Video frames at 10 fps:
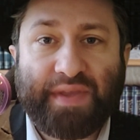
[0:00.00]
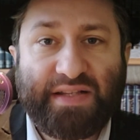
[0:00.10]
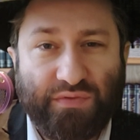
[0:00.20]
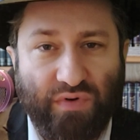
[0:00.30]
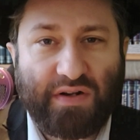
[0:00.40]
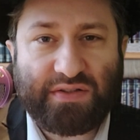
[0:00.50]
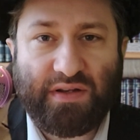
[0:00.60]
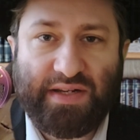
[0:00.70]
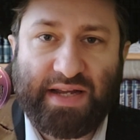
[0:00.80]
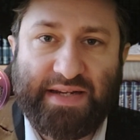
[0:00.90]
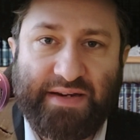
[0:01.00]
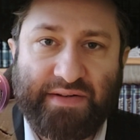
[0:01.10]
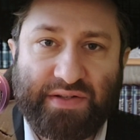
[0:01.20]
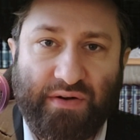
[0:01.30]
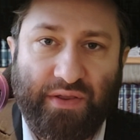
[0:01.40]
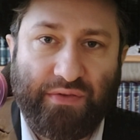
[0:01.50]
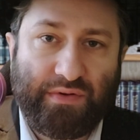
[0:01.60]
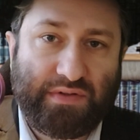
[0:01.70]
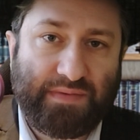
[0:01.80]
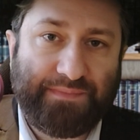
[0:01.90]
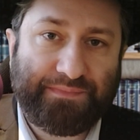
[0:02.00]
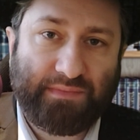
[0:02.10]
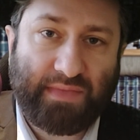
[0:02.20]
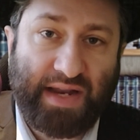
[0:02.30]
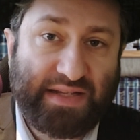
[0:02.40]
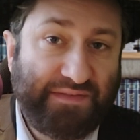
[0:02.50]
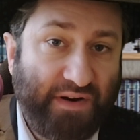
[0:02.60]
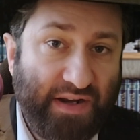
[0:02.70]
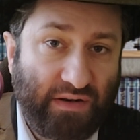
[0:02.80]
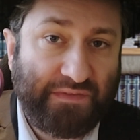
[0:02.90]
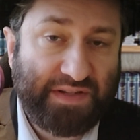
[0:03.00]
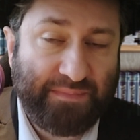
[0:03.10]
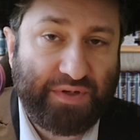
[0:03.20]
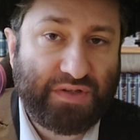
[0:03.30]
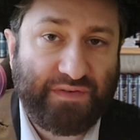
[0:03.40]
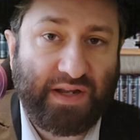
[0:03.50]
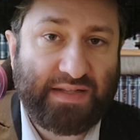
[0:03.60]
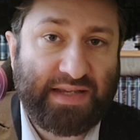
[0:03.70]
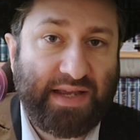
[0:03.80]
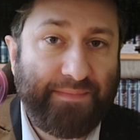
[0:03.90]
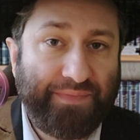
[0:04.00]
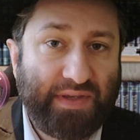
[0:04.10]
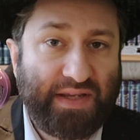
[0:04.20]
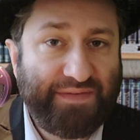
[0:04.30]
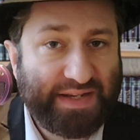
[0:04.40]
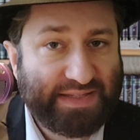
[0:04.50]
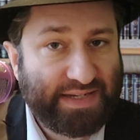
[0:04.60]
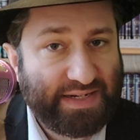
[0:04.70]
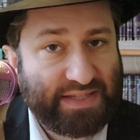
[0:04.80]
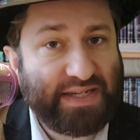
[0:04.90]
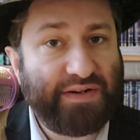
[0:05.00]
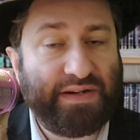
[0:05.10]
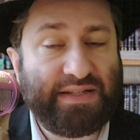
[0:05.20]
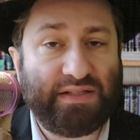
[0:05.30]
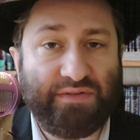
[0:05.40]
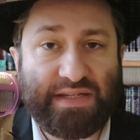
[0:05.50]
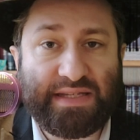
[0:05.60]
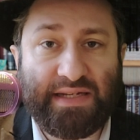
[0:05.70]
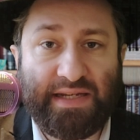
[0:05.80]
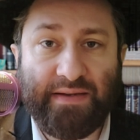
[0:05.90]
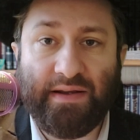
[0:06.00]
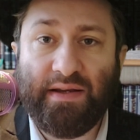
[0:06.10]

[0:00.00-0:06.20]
It's a rock-solid idea in Torah thought. And it's a very lofty and beautiful idea, even considered a secret until recently.